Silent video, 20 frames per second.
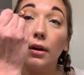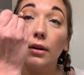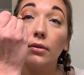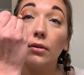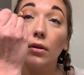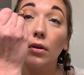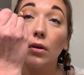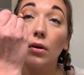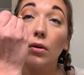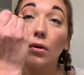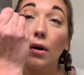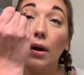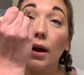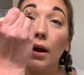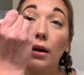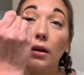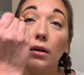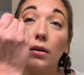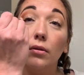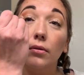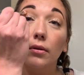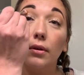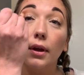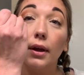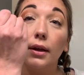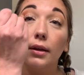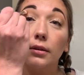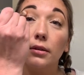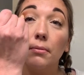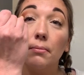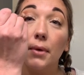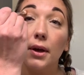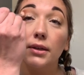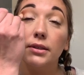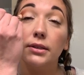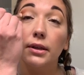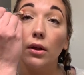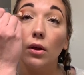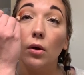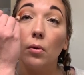doesn't look right, you can take some
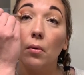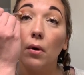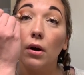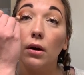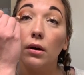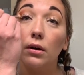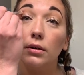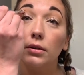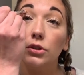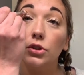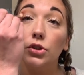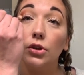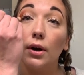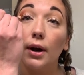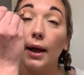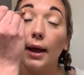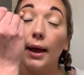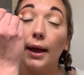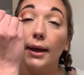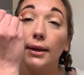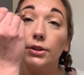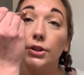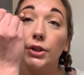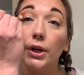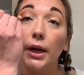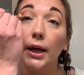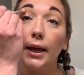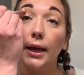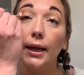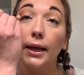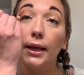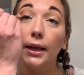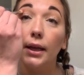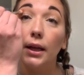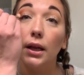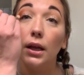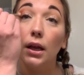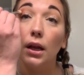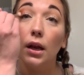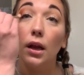micellar water and try
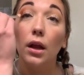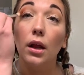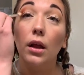again.